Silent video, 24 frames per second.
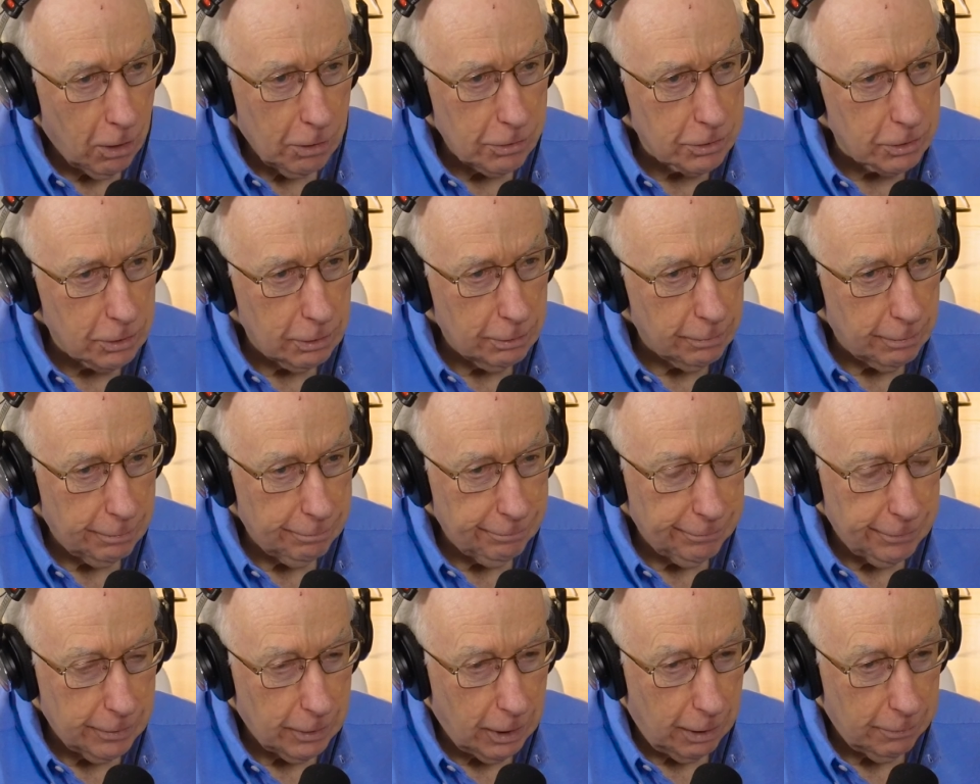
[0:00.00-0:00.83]
Oh,
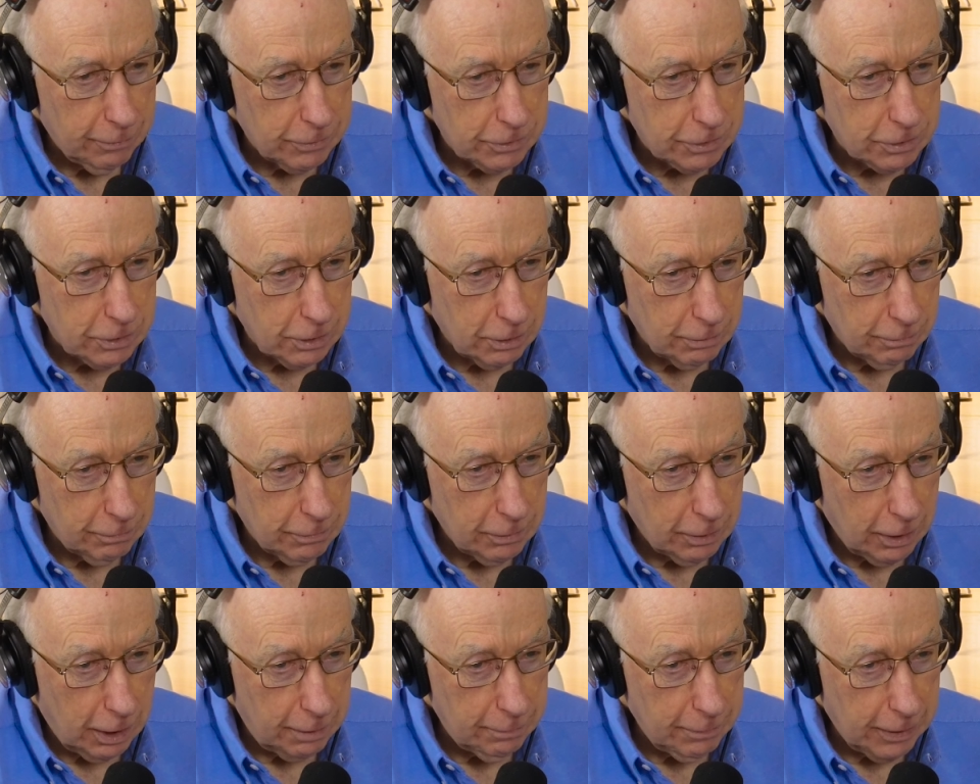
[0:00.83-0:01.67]
uh, I was, uh,
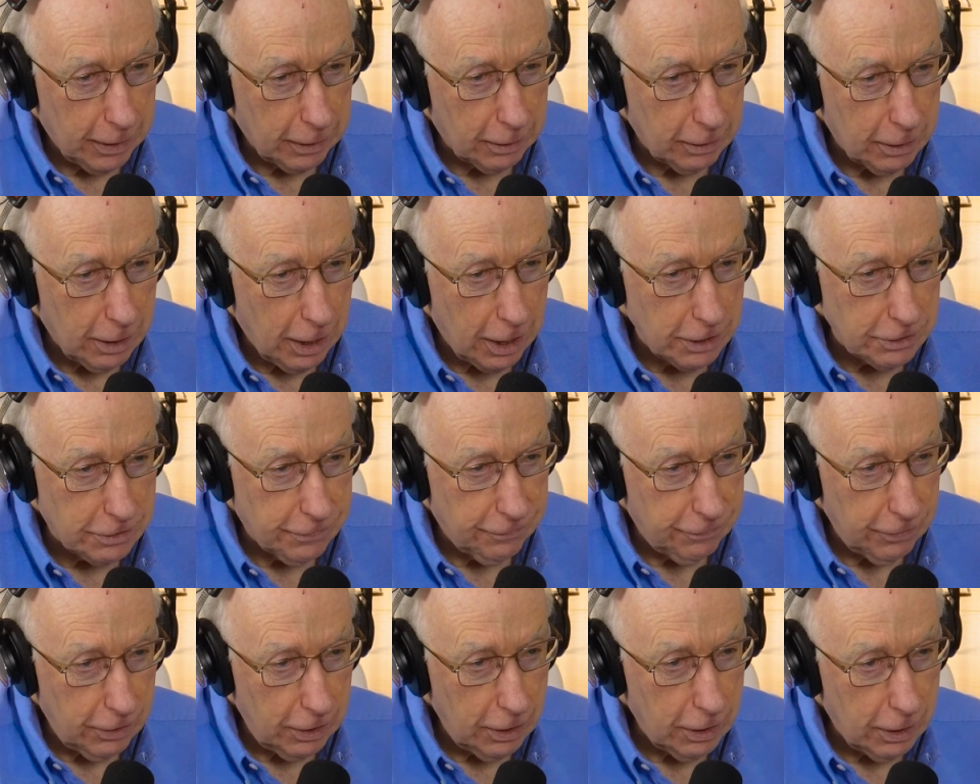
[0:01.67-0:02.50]
I'd make a nice
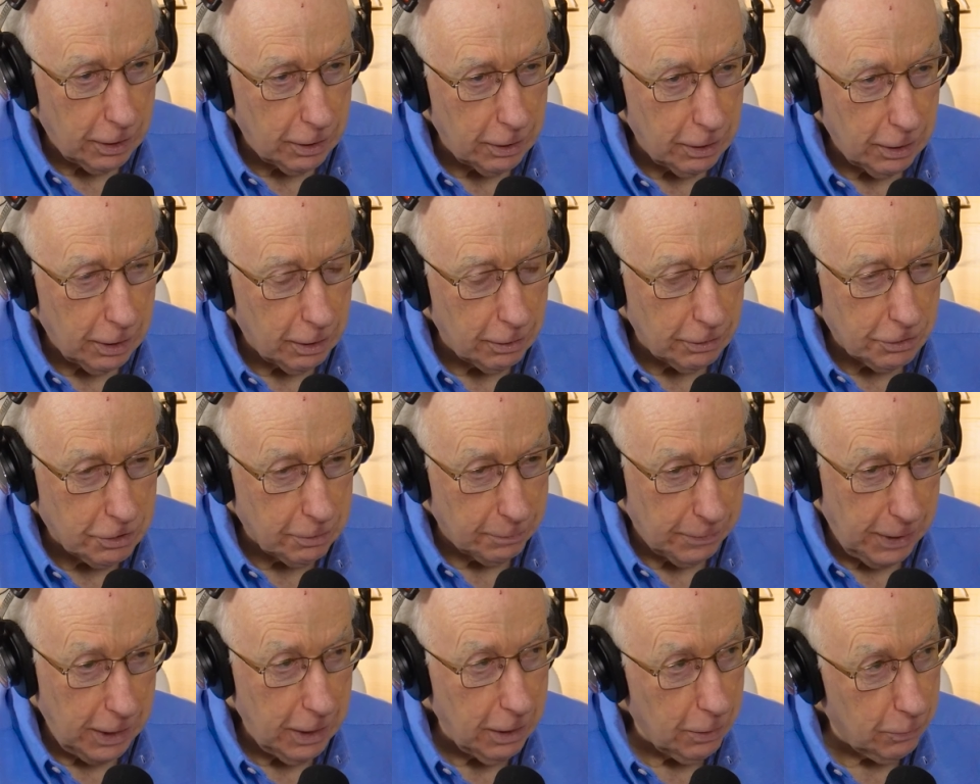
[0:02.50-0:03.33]
fee, and, and to
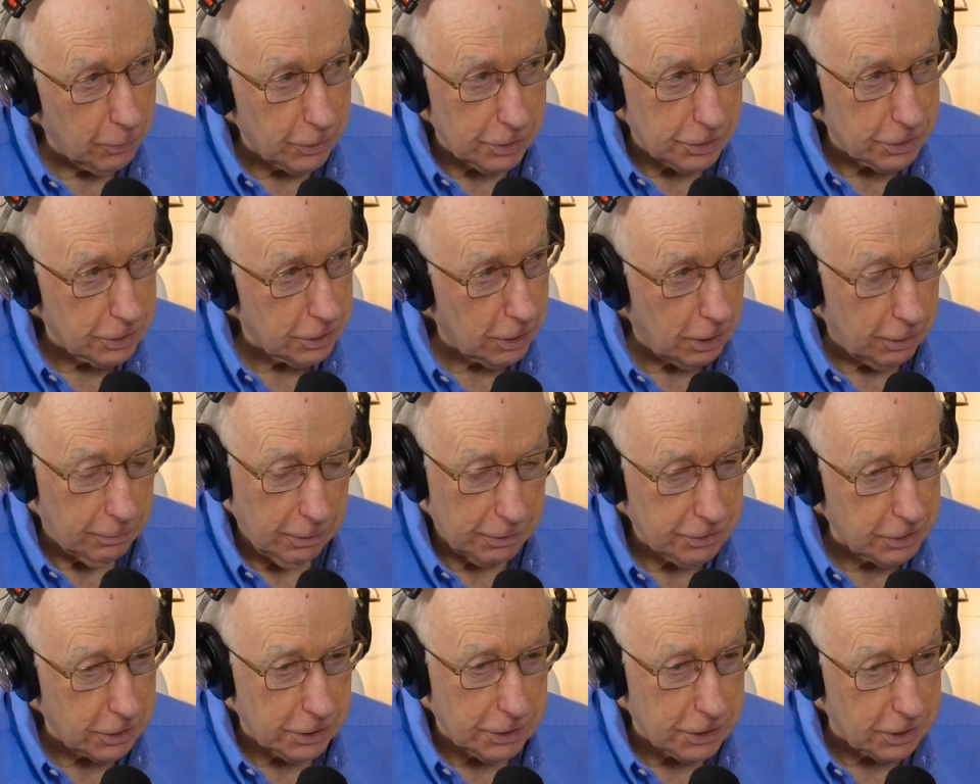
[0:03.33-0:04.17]
me, it was uh,
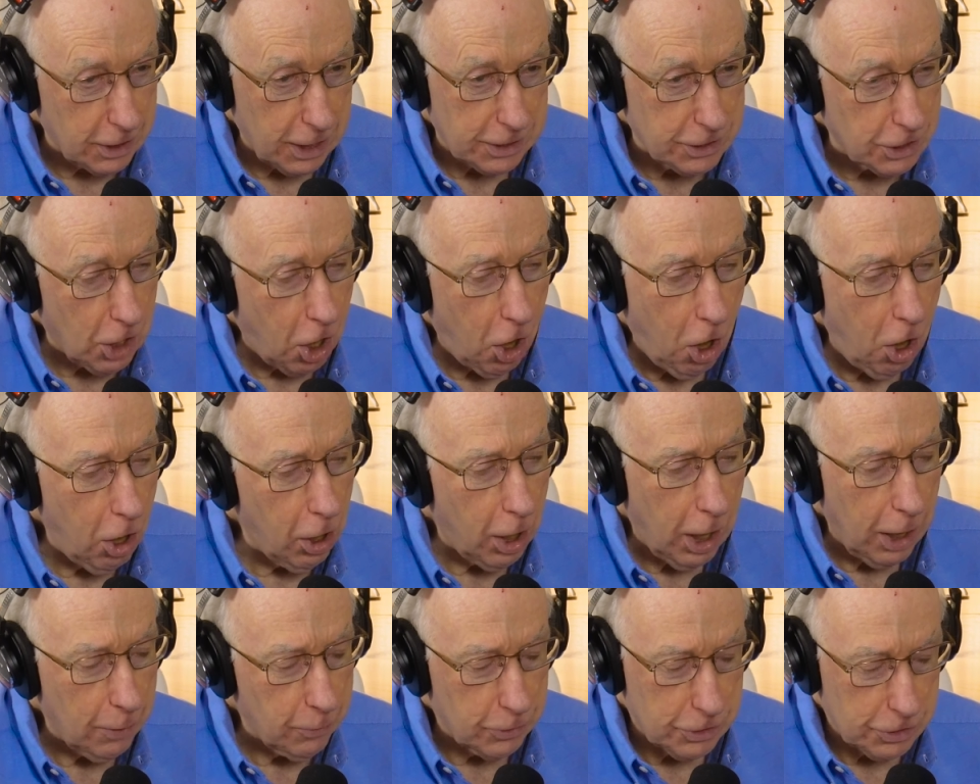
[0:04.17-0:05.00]
since that's
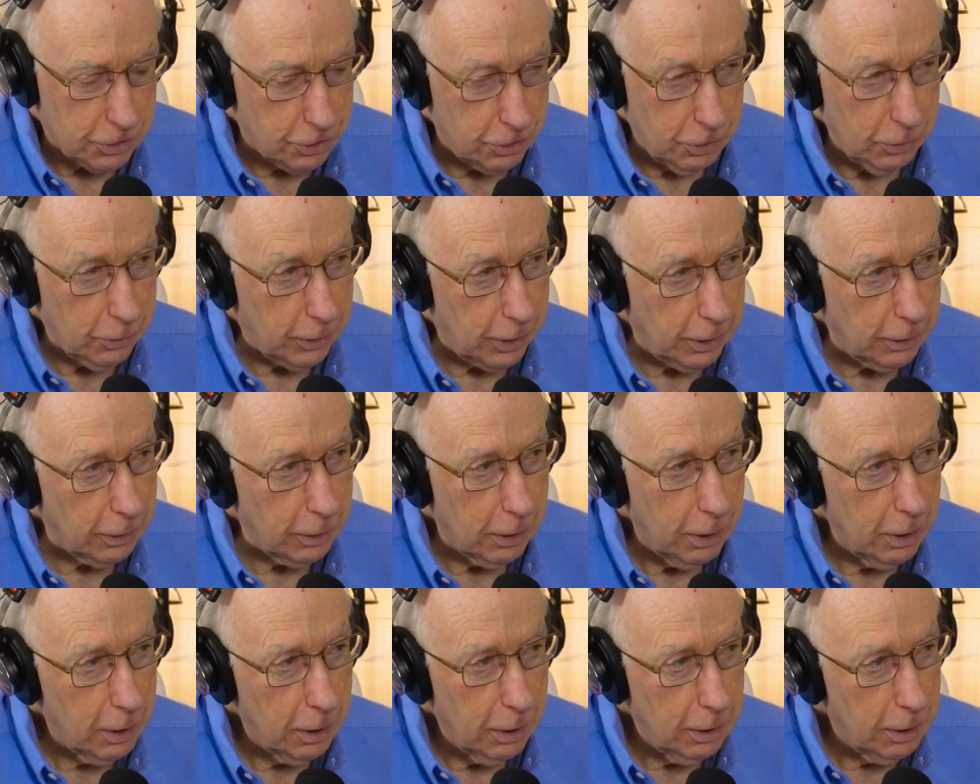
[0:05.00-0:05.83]
all I was doing,
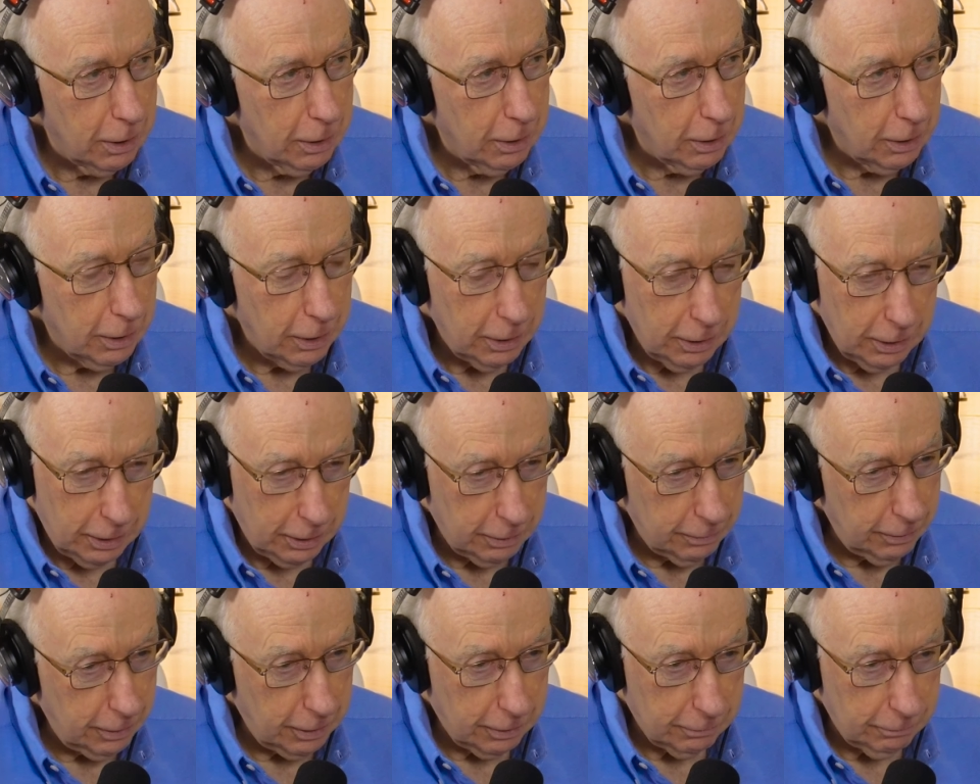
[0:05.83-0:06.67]
it,
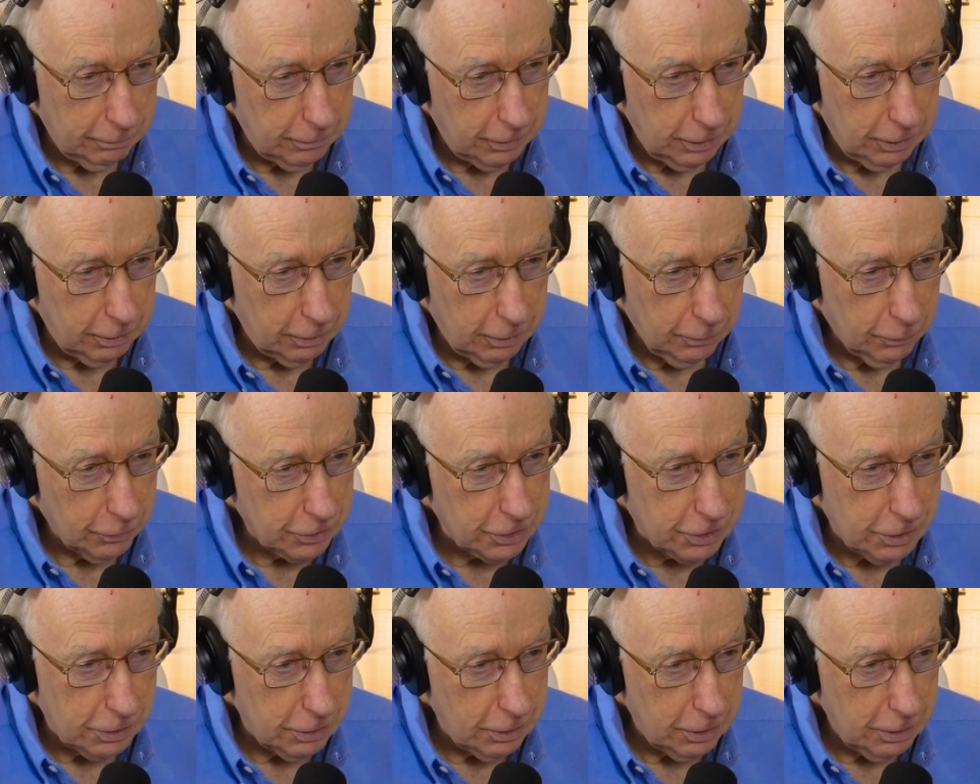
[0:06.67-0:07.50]
it, it,
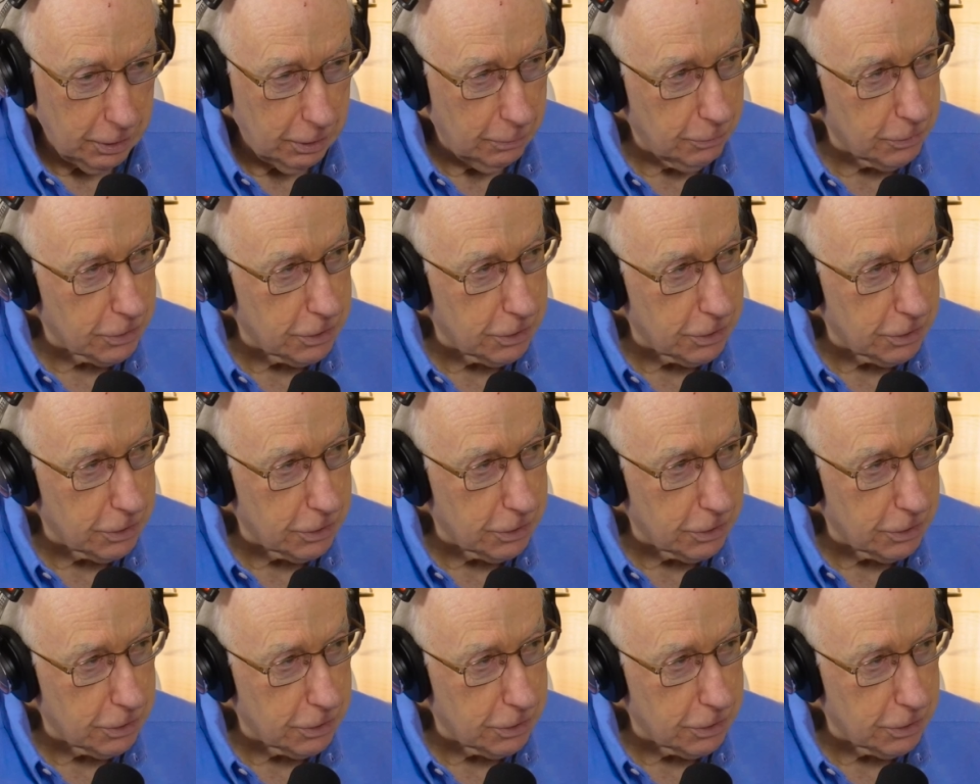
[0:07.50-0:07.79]
was, it